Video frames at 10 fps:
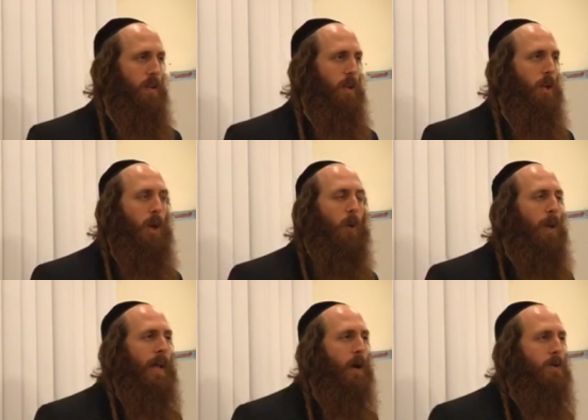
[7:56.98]
No one
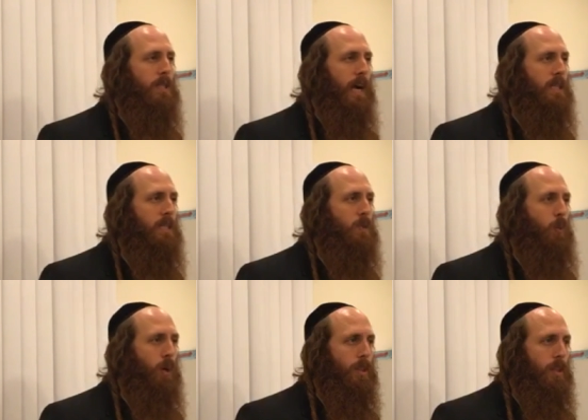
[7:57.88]
outside is
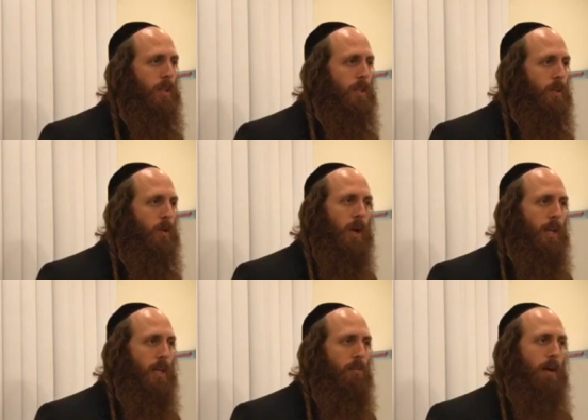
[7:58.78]
worthy that you're going
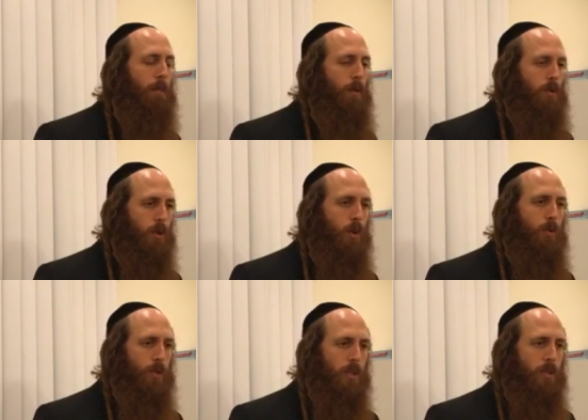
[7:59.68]
to give up on your
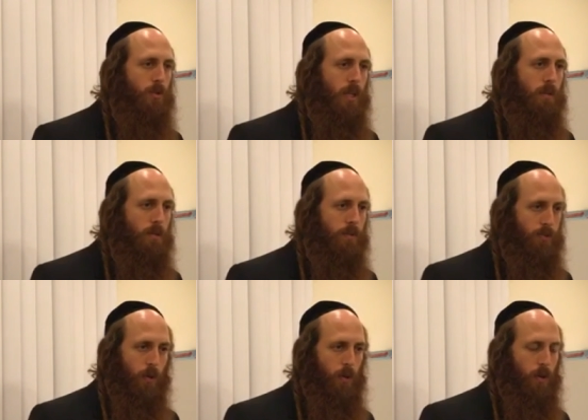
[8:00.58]
real dreams for.